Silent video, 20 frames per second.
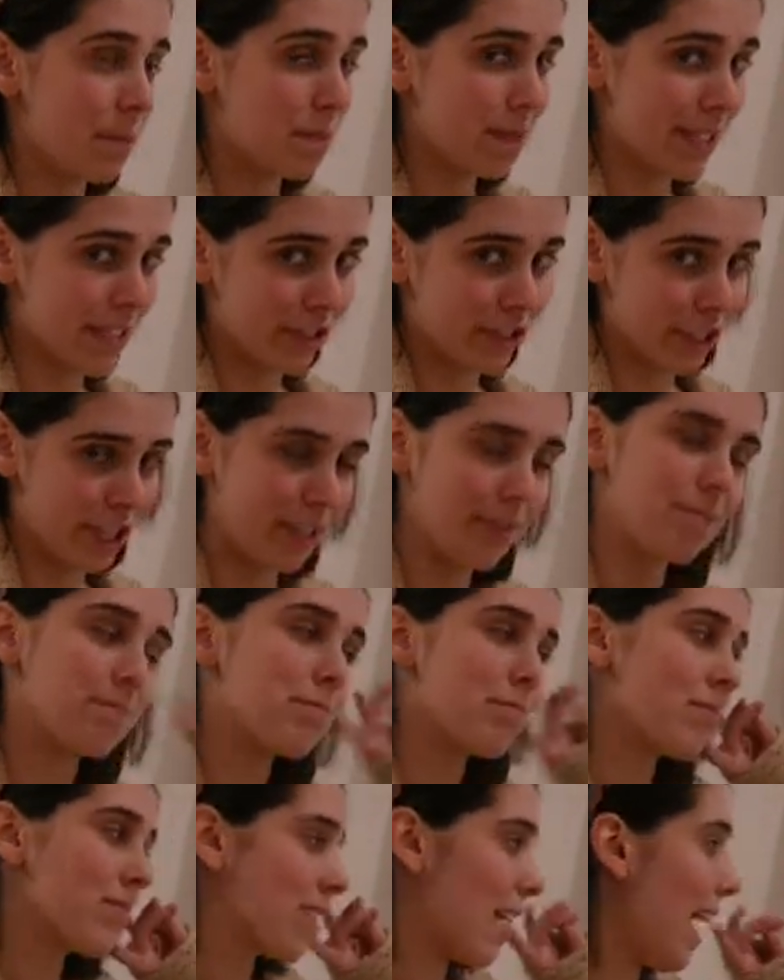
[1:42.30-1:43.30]
the position
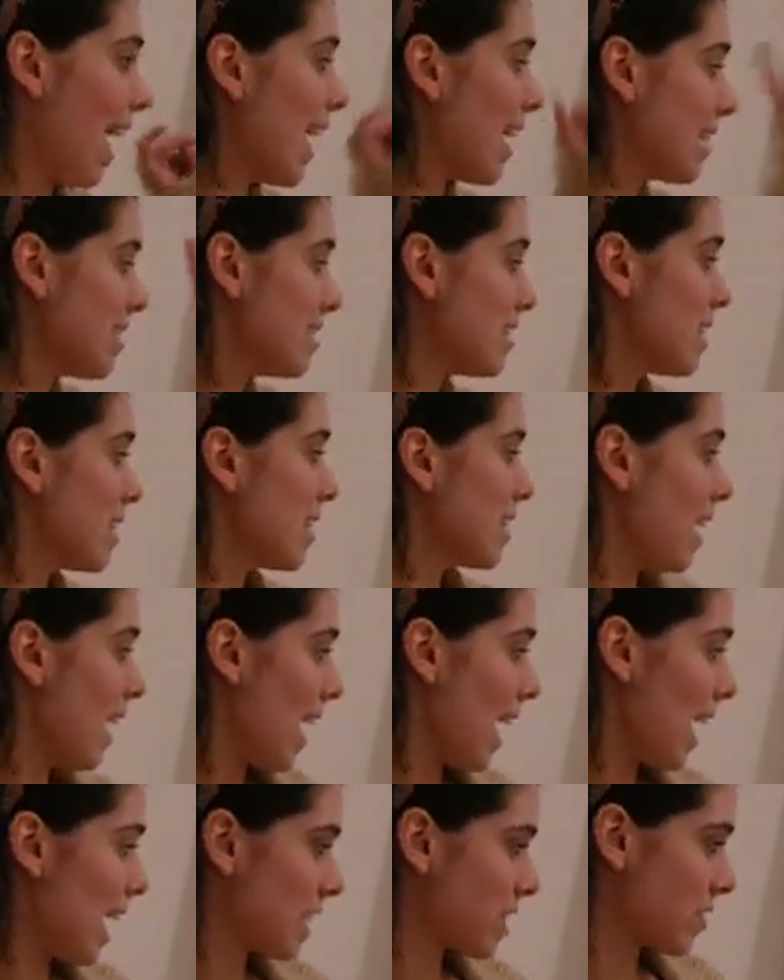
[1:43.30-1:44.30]
as
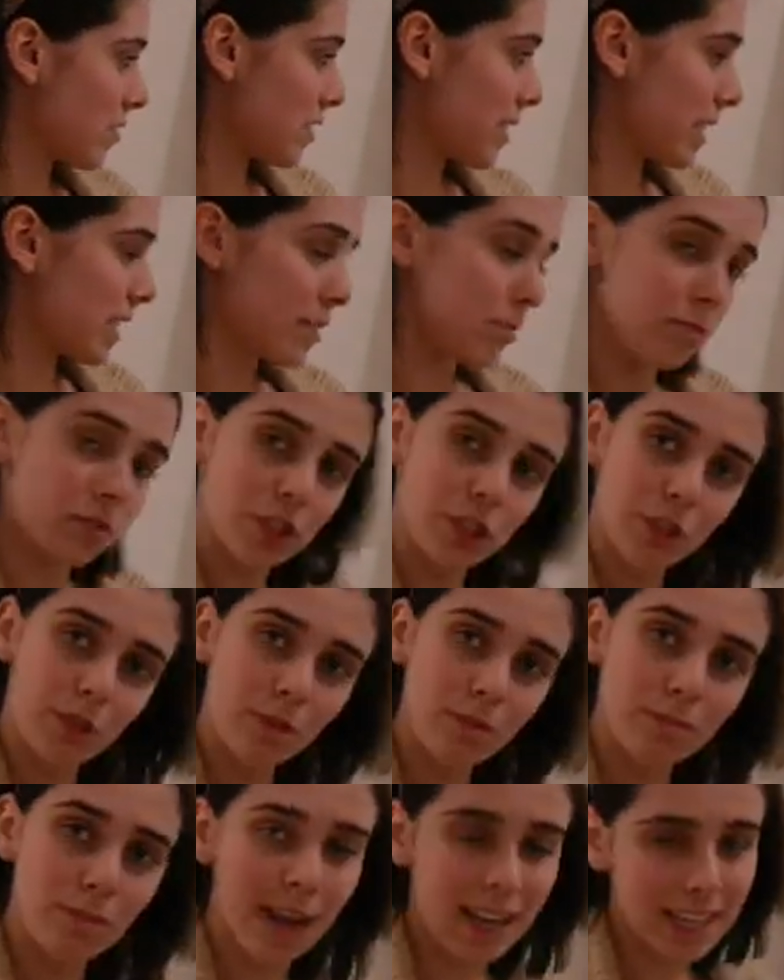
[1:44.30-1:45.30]
f of t sub
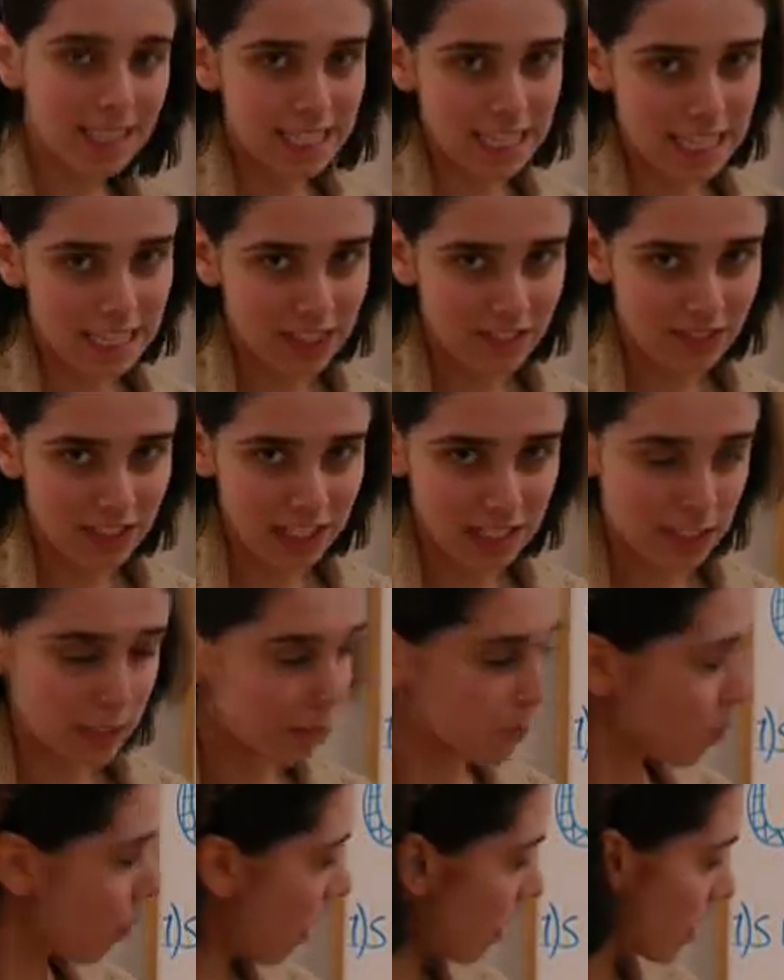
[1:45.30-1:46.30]
2 minus f of t
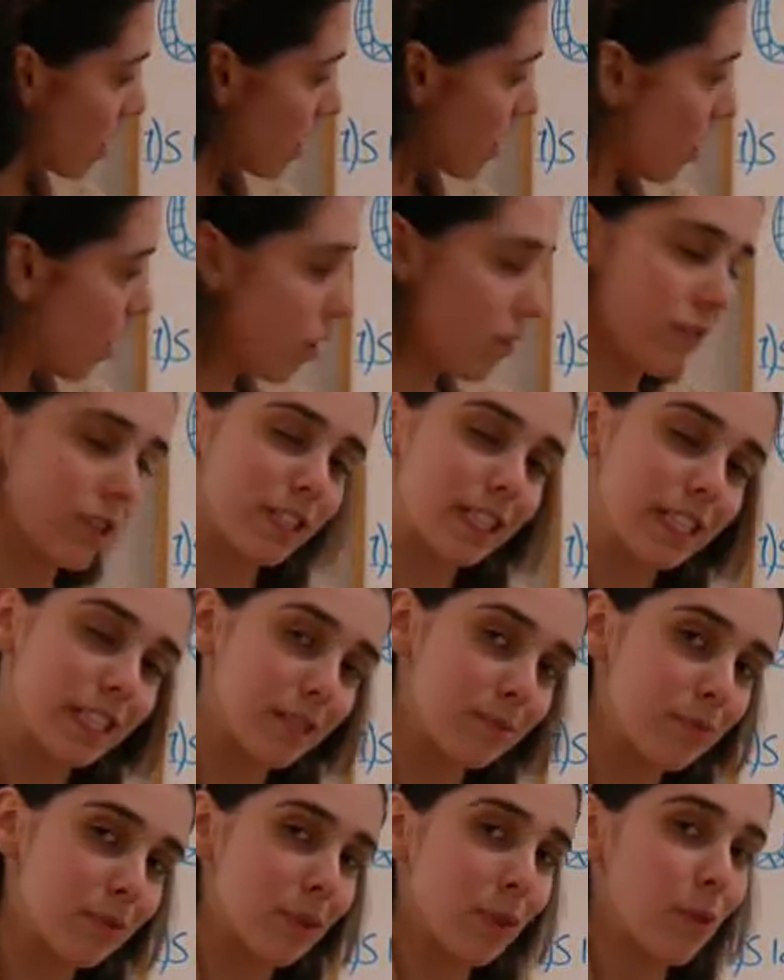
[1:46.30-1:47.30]
sub 1 over
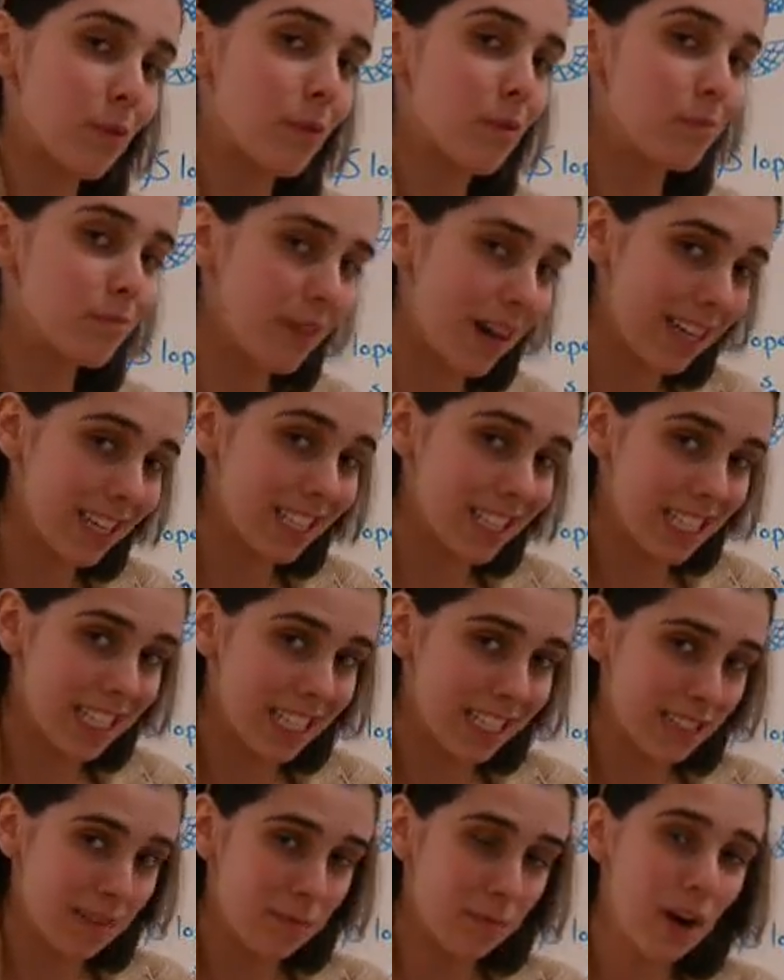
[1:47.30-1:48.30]
t sub 2 minus
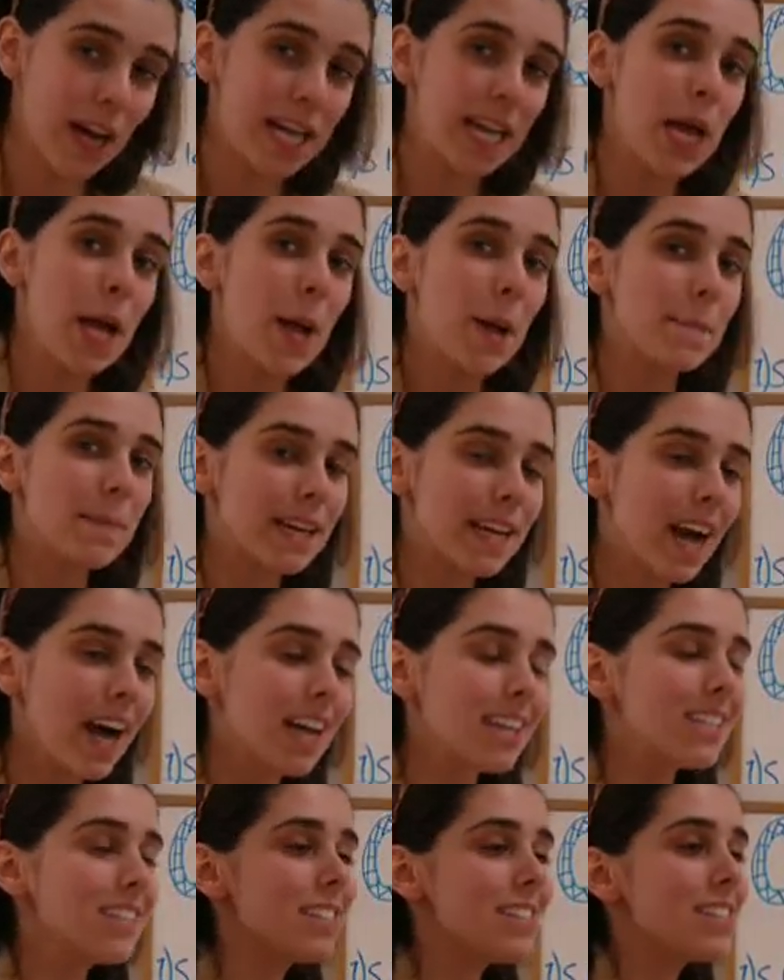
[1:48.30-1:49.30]
t sub 1,
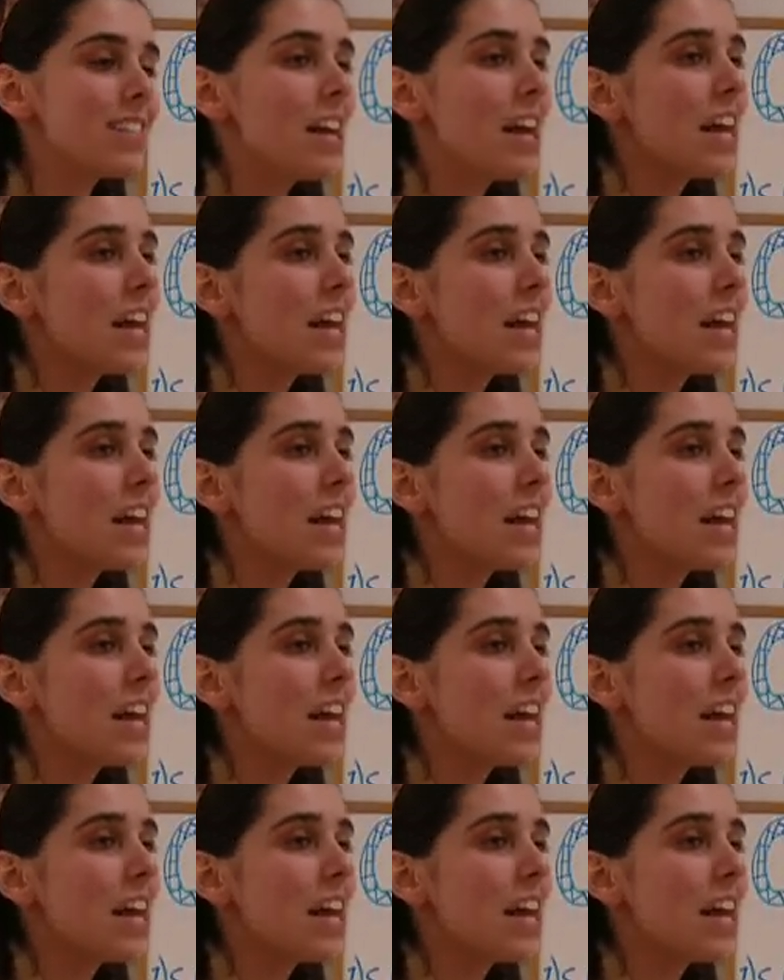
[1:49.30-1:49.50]
because